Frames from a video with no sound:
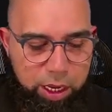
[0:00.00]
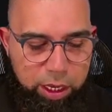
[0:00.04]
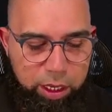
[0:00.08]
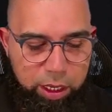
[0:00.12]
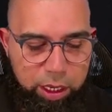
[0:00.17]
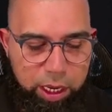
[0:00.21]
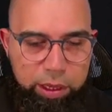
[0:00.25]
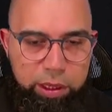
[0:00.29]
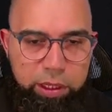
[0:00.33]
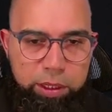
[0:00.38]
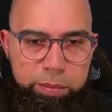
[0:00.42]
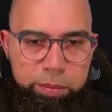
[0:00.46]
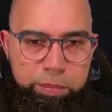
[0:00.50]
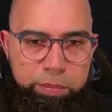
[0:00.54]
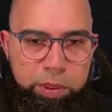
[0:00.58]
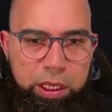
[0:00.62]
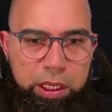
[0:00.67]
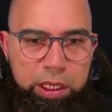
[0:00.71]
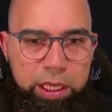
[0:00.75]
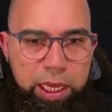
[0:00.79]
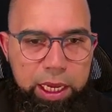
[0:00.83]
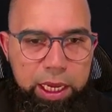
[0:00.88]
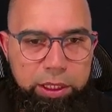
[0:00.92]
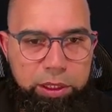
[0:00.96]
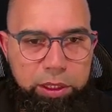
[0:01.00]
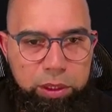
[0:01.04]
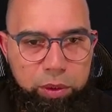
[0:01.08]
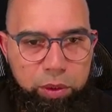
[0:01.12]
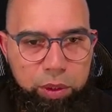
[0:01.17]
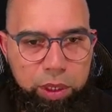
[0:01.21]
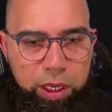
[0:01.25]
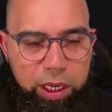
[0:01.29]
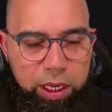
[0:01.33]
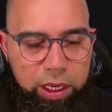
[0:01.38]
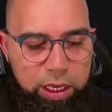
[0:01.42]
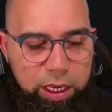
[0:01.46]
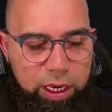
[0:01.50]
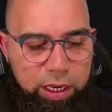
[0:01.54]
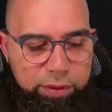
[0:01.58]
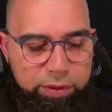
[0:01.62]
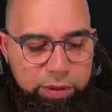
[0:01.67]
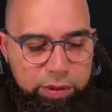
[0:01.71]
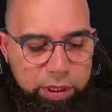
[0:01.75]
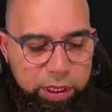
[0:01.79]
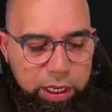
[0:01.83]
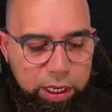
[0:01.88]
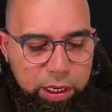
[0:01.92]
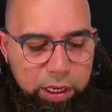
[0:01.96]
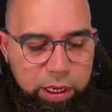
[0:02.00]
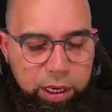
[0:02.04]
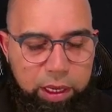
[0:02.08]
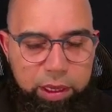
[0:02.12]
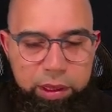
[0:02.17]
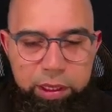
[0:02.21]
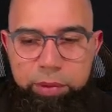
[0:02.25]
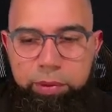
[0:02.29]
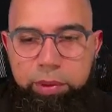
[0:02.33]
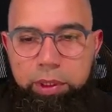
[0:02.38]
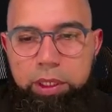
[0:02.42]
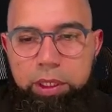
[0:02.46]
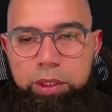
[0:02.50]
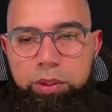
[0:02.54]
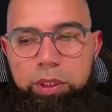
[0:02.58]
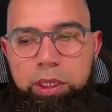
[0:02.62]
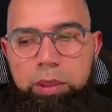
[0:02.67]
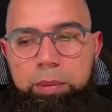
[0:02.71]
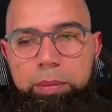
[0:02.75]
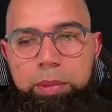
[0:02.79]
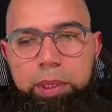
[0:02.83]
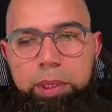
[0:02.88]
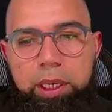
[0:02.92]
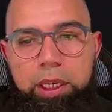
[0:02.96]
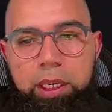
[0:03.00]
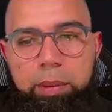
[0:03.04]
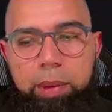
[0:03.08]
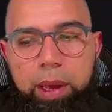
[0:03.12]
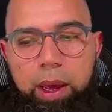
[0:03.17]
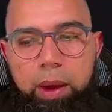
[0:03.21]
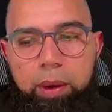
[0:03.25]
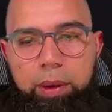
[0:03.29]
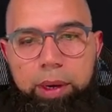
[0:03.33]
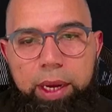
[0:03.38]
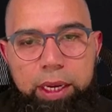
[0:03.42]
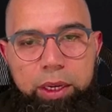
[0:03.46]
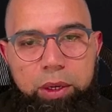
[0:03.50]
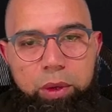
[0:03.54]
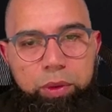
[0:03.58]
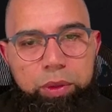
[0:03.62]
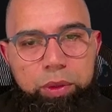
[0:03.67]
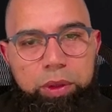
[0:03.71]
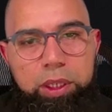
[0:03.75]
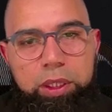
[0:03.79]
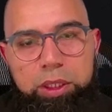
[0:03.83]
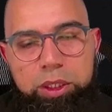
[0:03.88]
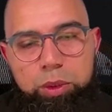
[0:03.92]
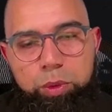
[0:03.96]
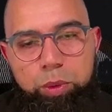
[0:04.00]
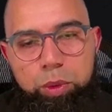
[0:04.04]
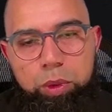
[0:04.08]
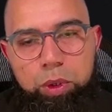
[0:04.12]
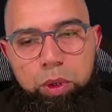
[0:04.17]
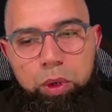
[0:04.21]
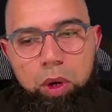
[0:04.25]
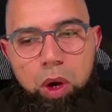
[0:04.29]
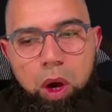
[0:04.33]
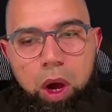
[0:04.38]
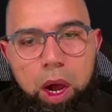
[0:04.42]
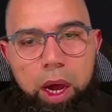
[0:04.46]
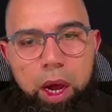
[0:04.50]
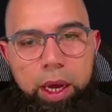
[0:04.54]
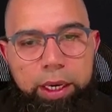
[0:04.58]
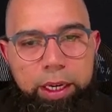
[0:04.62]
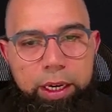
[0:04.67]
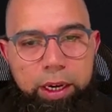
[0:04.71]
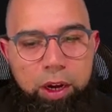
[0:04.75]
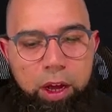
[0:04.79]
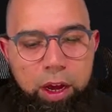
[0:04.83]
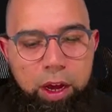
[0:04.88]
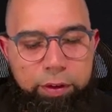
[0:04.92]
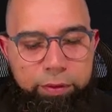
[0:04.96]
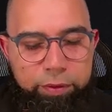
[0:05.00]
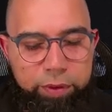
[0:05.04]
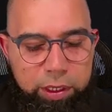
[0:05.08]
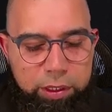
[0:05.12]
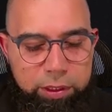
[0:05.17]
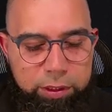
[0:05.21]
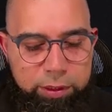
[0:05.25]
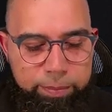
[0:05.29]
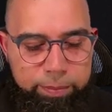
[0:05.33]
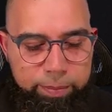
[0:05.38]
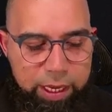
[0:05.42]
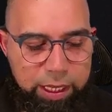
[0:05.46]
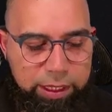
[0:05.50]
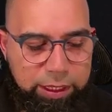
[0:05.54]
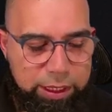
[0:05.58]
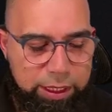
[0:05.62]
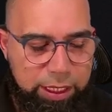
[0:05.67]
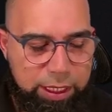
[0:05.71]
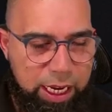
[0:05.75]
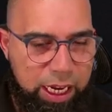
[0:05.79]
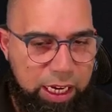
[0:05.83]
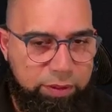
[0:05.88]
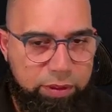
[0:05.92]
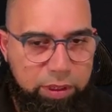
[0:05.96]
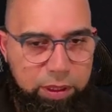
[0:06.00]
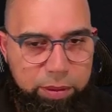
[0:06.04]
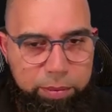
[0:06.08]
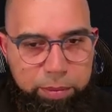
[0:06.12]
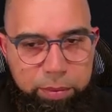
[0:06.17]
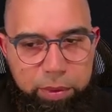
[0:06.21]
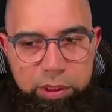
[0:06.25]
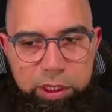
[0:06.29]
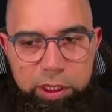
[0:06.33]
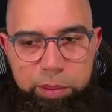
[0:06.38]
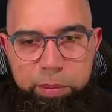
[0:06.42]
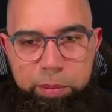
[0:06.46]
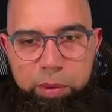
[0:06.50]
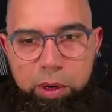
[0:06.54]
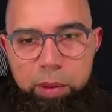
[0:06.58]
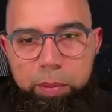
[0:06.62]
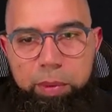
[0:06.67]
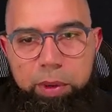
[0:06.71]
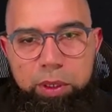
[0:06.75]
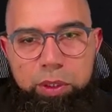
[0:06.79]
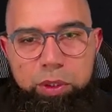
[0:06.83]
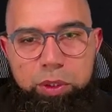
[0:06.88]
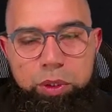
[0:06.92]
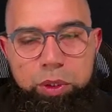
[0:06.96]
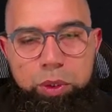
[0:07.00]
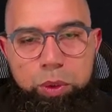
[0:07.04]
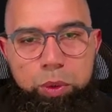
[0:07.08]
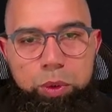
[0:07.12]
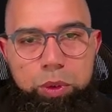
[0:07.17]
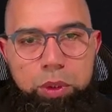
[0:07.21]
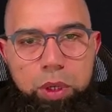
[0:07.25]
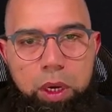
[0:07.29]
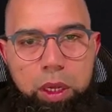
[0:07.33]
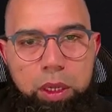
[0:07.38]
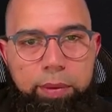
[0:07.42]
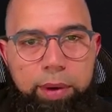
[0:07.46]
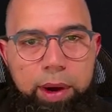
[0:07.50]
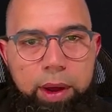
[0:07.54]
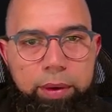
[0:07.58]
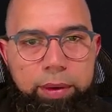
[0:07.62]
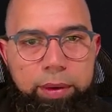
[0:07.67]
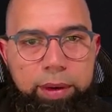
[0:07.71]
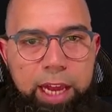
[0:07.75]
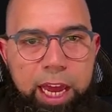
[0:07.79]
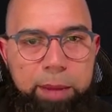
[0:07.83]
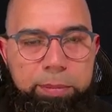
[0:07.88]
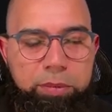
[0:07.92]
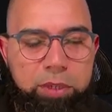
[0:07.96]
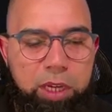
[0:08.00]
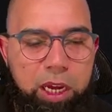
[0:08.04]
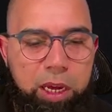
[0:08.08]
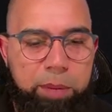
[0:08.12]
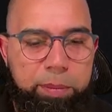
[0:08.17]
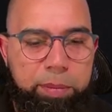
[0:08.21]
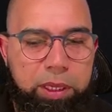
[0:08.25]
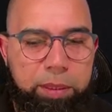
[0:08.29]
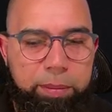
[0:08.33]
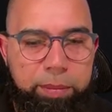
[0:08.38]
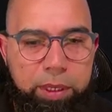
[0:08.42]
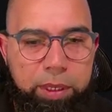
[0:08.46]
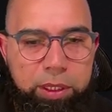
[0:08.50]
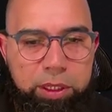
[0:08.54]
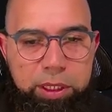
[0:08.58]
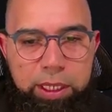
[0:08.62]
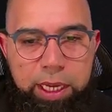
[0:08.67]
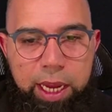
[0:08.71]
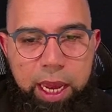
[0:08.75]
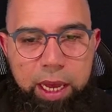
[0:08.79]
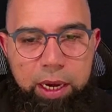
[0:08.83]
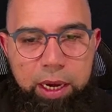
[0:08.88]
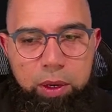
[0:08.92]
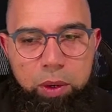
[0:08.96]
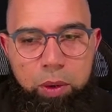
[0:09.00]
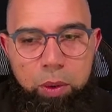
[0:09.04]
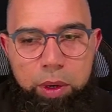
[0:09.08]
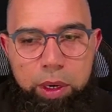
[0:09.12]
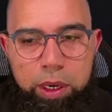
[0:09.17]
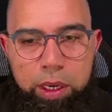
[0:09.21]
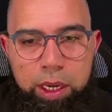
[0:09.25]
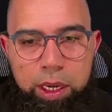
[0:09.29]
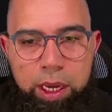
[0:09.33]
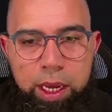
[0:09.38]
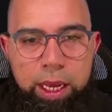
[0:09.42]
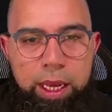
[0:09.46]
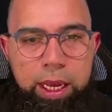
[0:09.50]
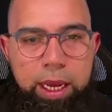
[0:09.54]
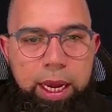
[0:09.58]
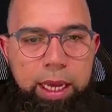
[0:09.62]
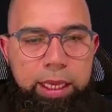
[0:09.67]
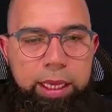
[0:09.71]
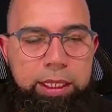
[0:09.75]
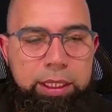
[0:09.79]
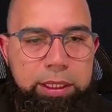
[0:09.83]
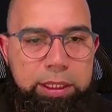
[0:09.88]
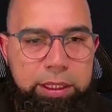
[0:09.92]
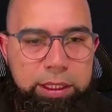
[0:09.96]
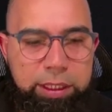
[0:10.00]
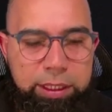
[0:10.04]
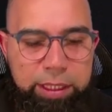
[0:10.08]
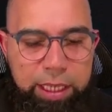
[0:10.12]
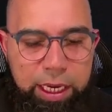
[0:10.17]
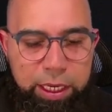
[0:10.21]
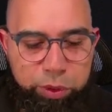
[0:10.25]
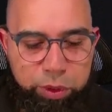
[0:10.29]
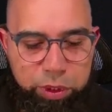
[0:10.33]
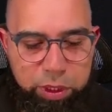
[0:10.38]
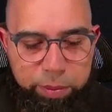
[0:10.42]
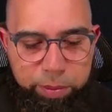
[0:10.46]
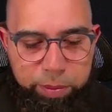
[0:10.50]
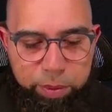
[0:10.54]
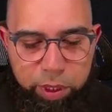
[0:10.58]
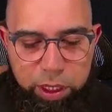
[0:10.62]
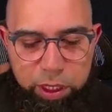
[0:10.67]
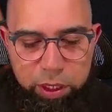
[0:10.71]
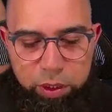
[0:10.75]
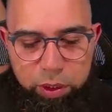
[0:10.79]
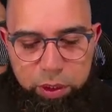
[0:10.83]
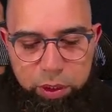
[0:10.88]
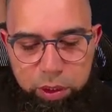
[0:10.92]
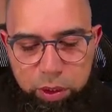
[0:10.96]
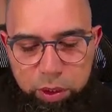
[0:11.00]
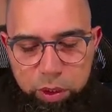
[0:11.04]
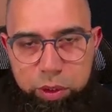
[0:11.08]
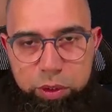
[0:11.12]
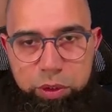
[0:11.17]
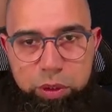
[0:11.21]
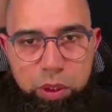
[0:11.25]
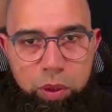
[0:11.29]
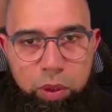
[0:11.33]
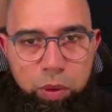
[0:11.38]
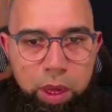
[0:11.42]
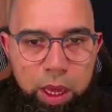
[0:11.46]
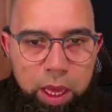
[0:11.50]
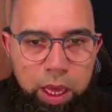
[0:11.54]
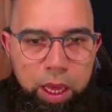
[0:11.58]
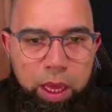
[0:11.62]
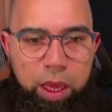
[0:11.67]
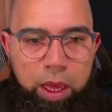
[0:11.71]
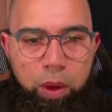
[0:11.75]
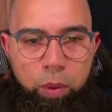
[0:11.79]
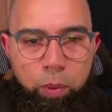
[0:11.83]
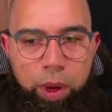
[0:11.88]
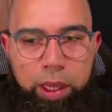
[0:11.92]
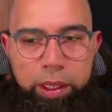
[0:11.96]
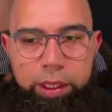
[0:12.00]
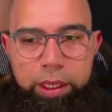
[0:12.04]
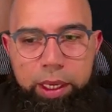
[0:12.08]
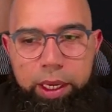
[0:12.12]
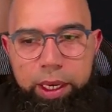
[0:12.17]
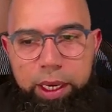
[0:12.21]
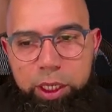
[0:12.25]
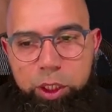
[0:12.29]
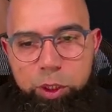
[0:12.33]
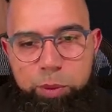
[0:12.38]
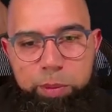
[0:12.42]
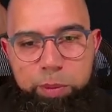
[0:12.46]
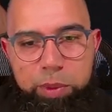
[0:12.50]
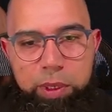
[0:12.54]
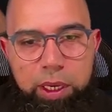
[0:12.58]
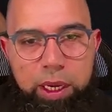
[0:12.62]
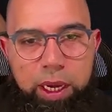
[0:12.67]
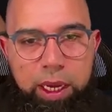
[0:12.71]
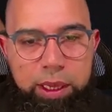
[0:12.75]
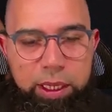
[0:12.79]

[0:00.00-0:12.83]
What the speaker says: And I think pretty classy looking cover here. Nothing really to complain about. I don't think this would look odd in an office, as it's kind of a multi-purpose, use all around laptop in the budget category. I think this is actually a pretty good look. So well done, HP.